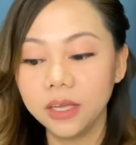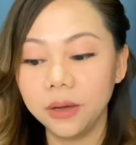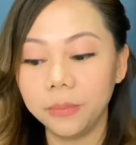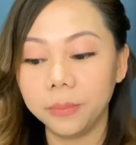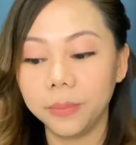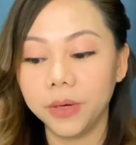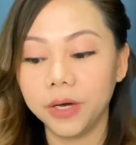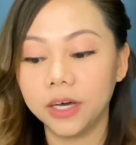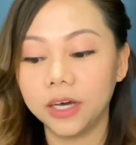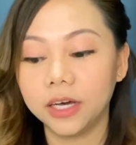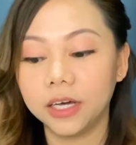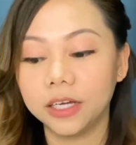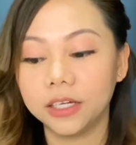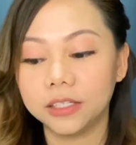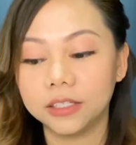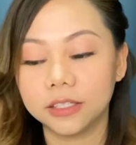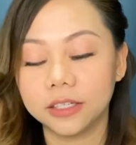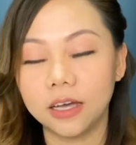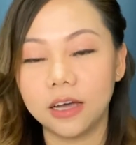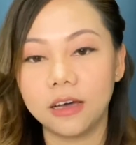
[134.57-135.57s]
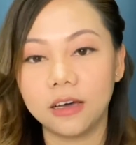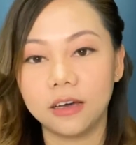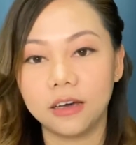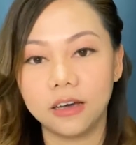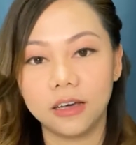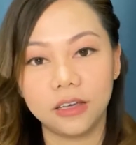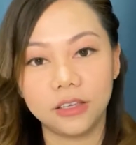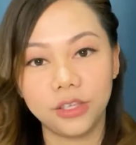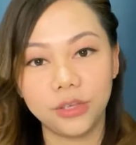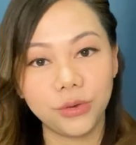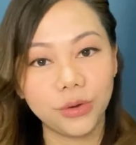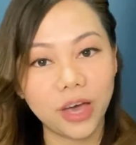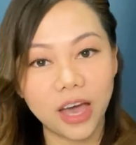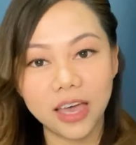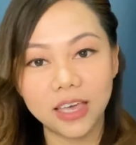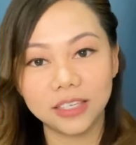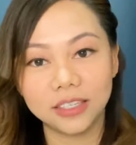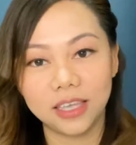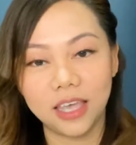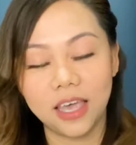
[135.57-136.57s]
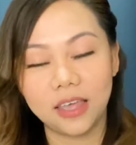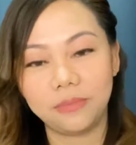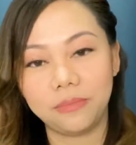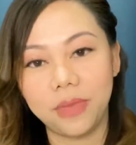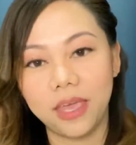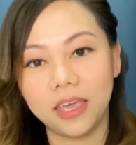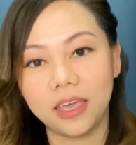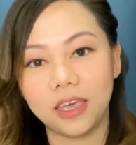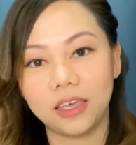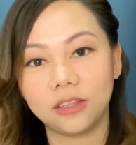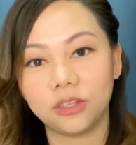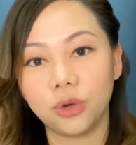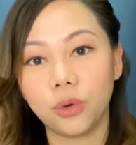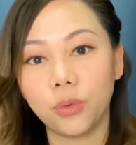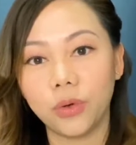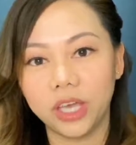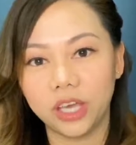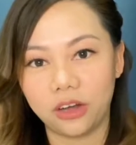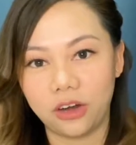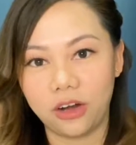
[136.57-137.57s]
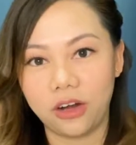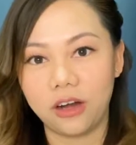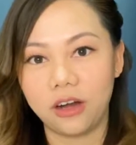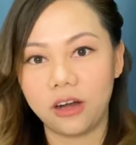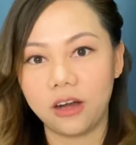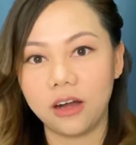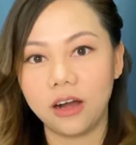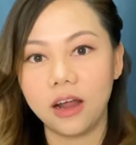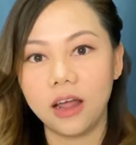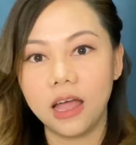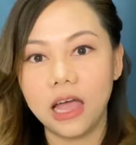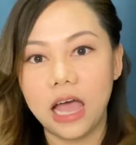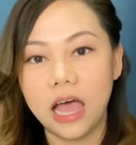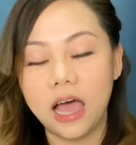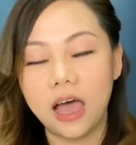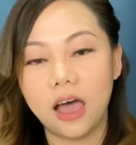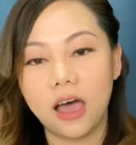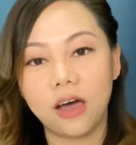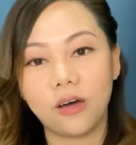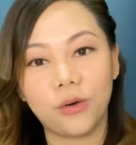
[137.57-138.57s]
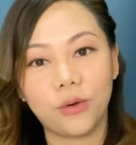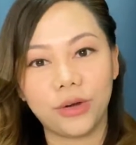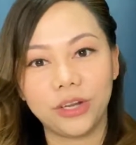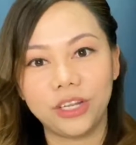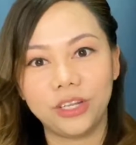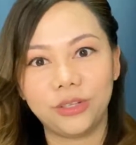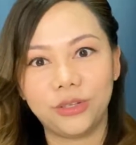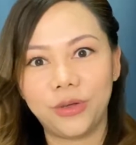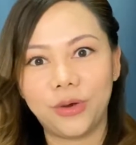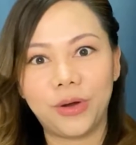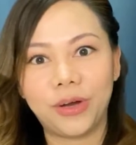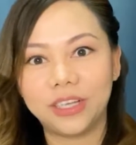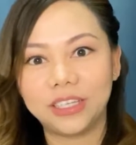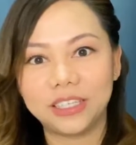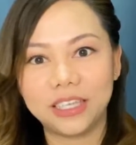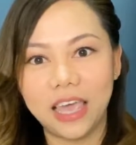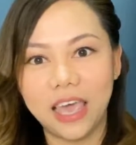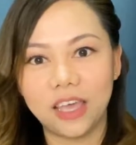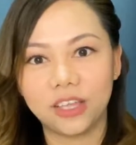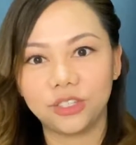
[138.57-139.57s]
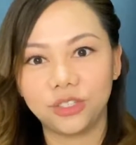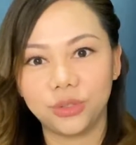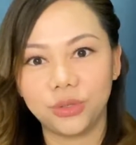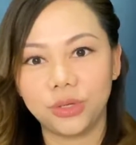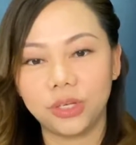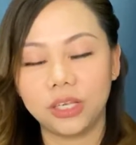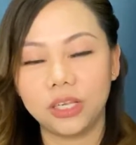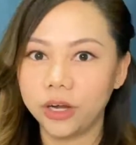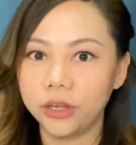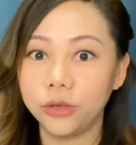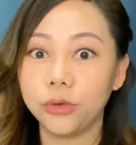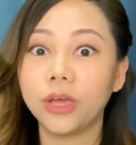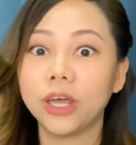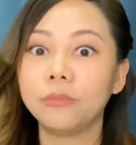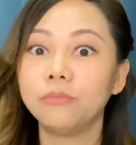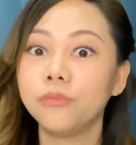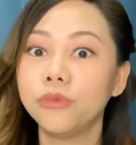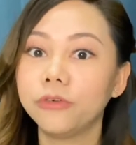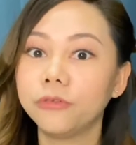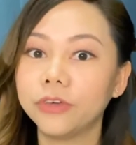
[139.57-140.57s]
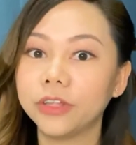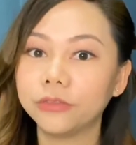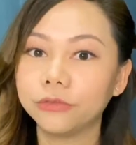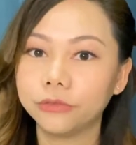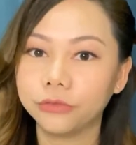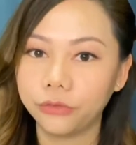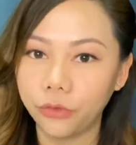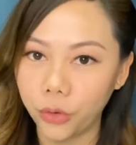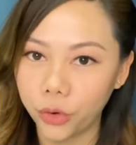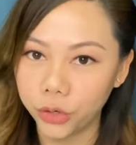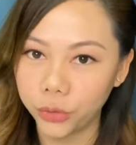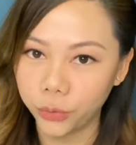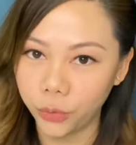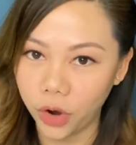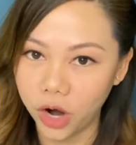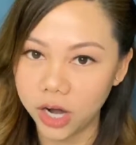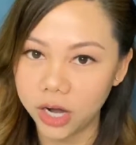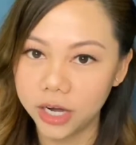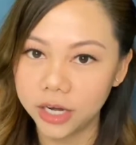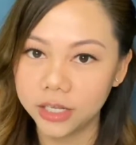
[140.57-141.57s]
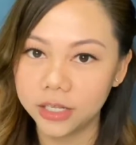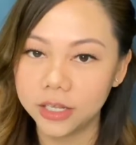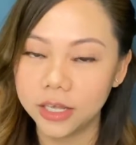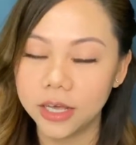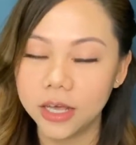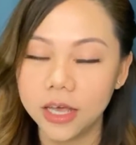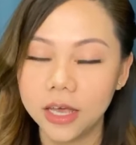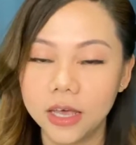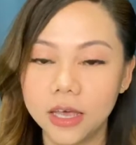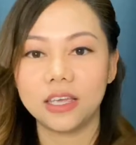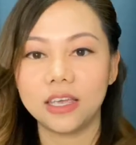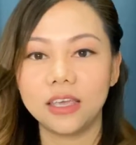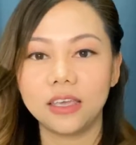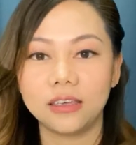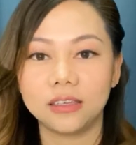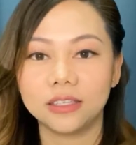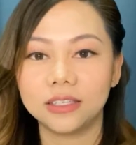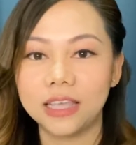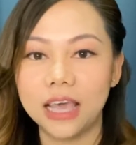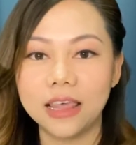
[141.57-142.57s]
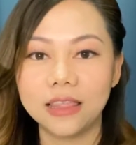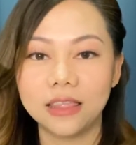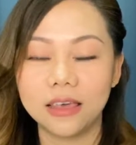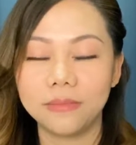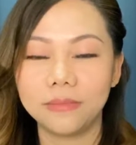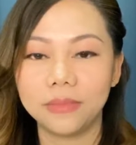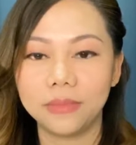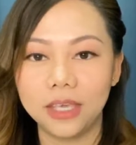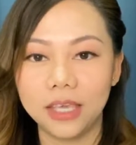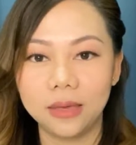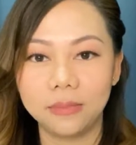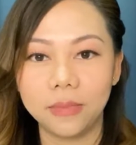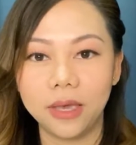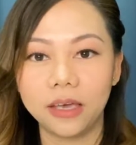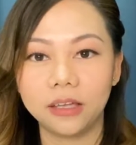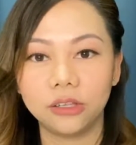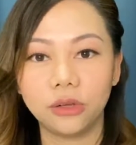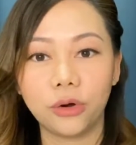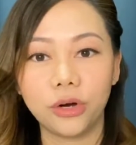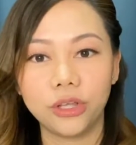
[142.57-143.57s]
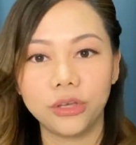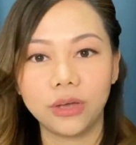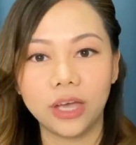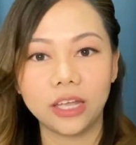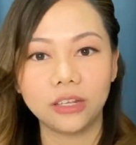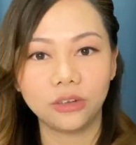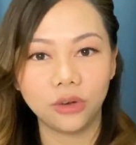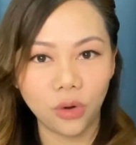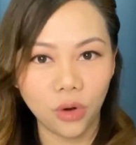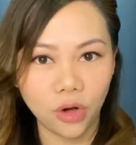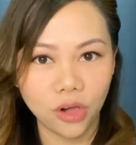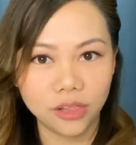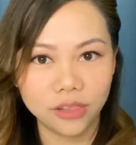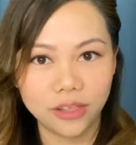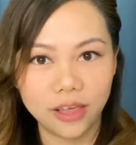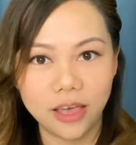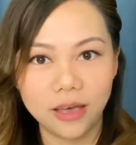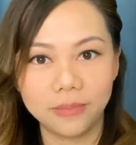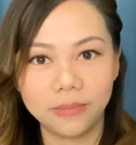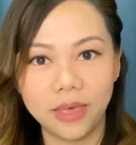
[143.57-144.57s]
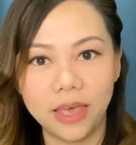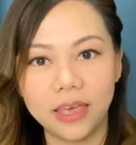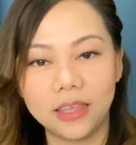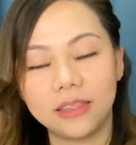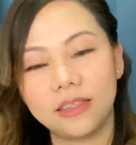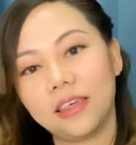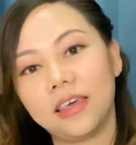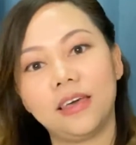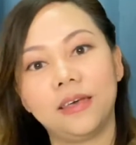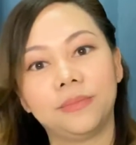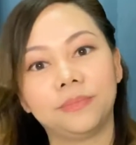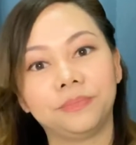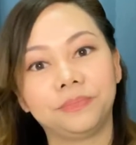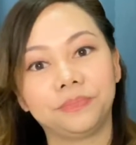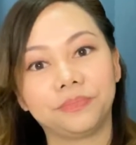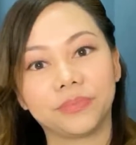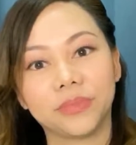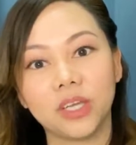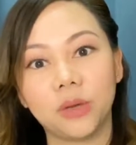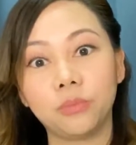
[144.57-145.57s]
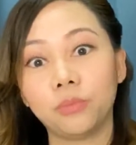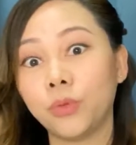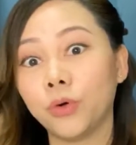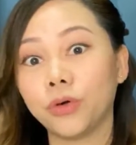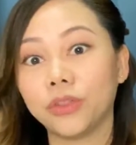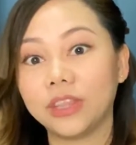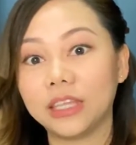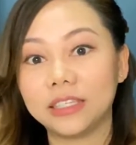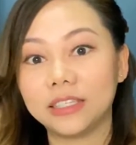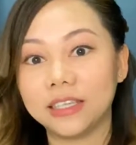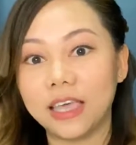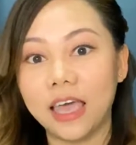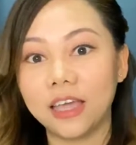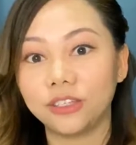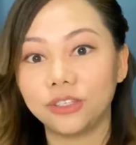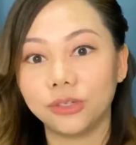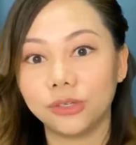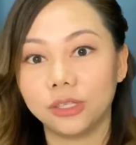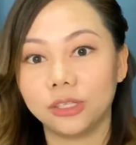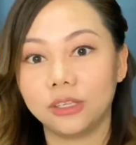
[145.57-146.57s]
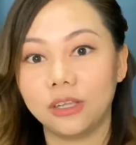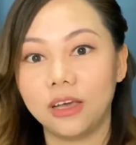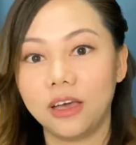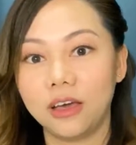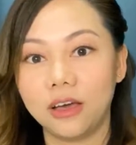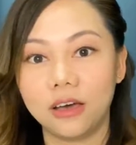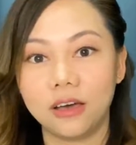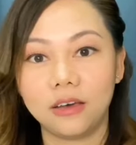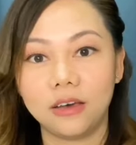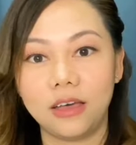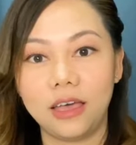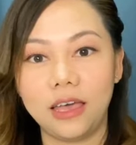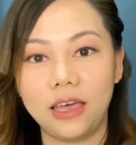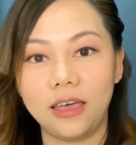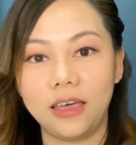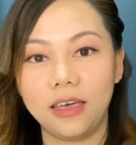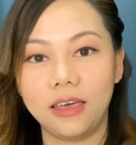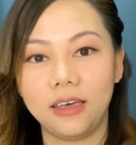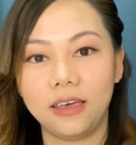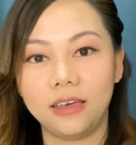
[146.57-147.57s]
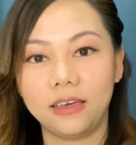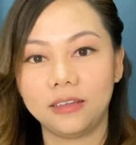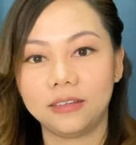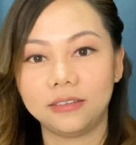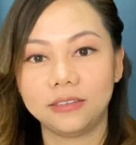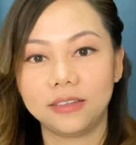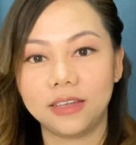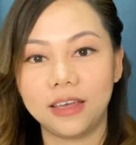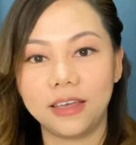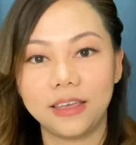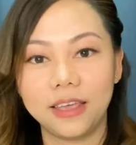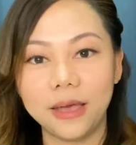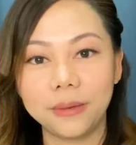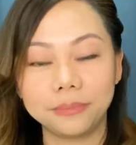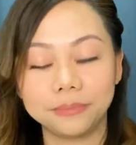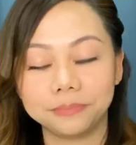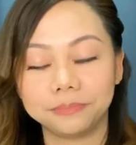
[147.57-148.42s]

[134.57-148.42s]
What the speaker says: but you guys can make it quicker according to your schedule. You can move it forward, send them email, or you can call them and then book the schedule. And yep.